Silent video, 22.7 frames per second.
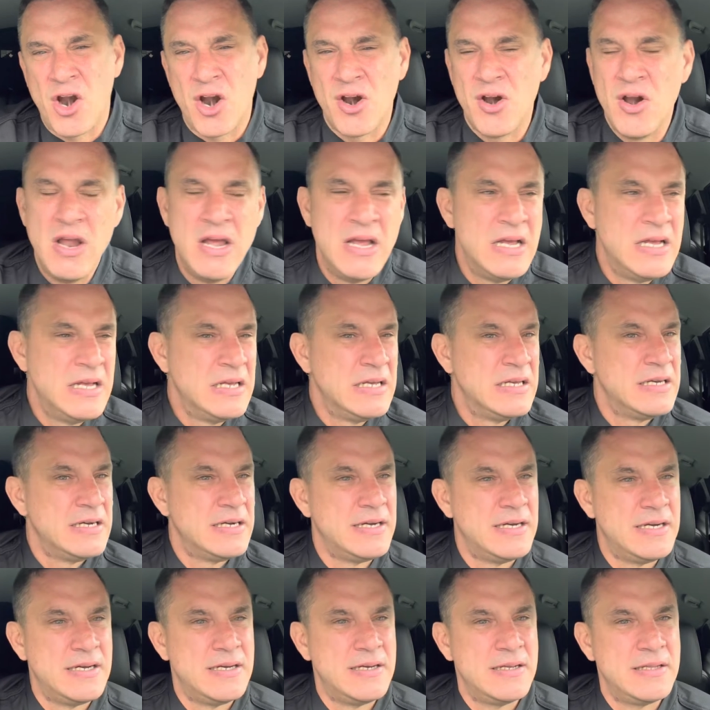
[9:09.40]
our
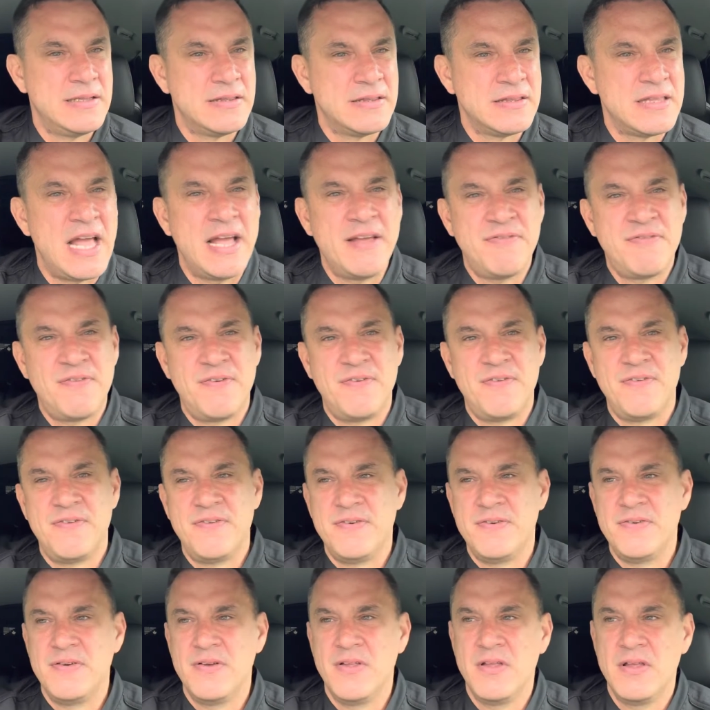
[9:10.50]
life
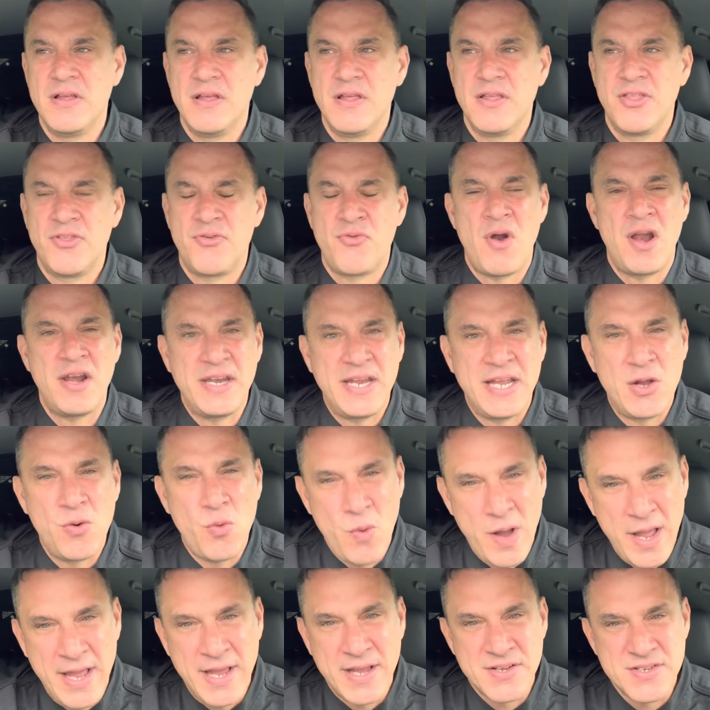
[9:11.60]
threatening
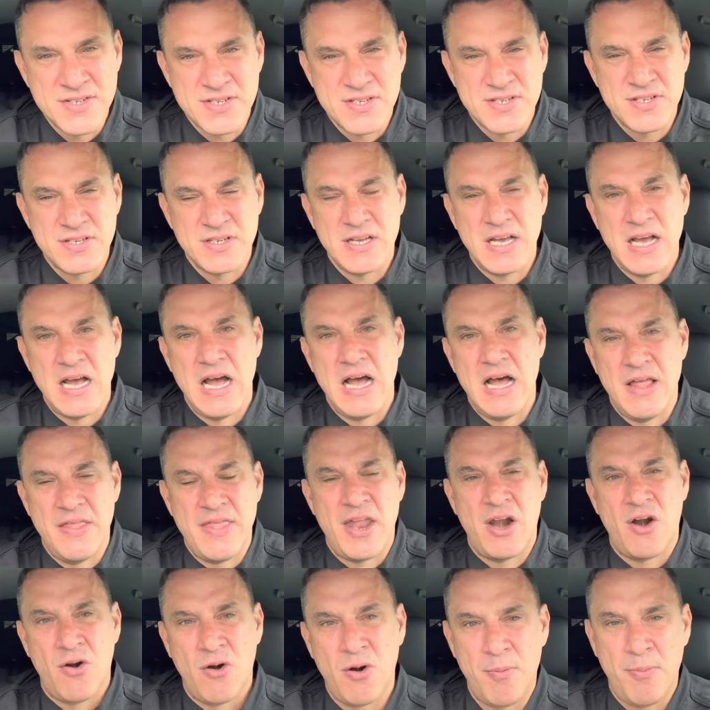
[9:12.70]
ways
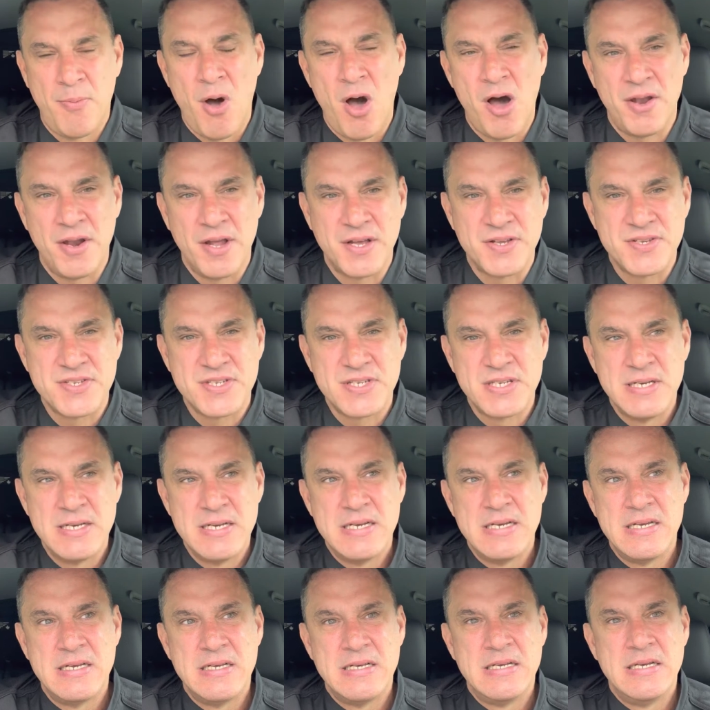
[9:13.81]
that are upon us,
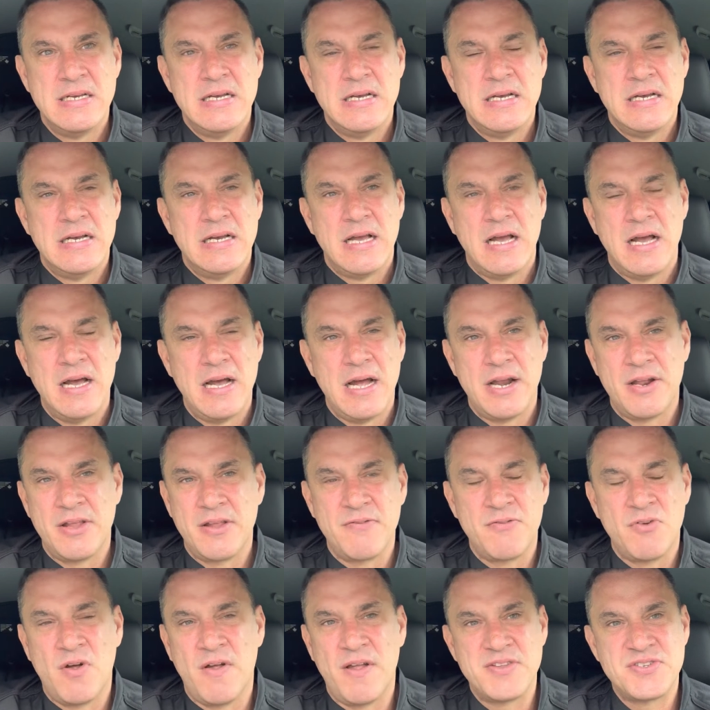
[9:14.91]
I don't
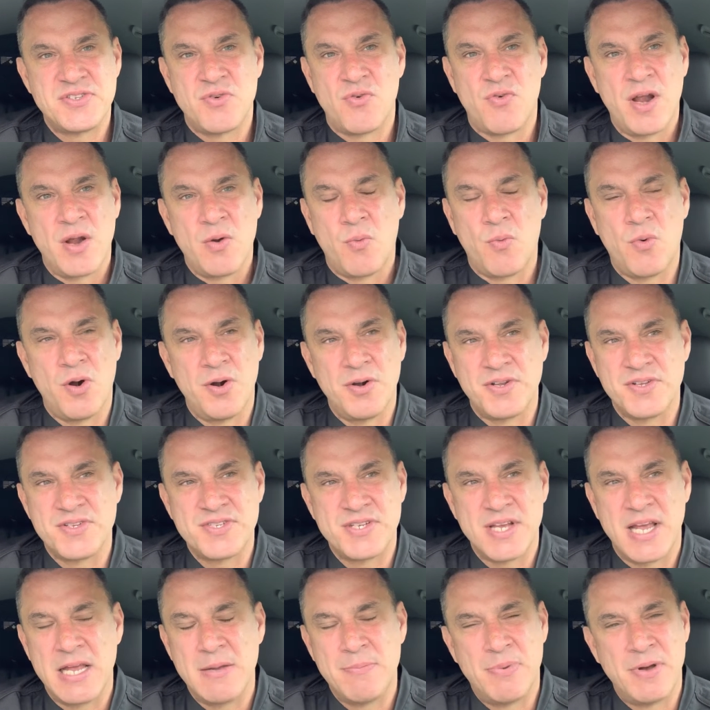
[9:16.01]
even know that's the right word to
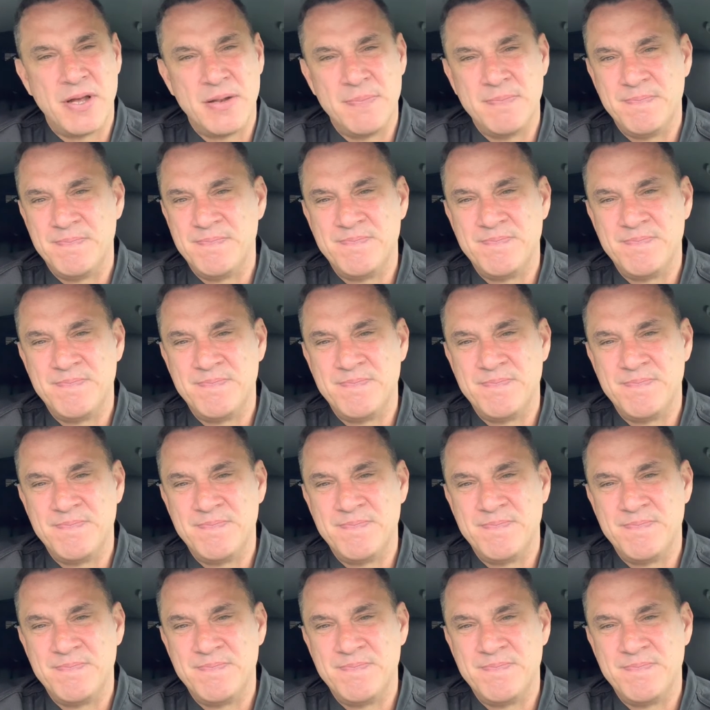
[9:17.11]
say, but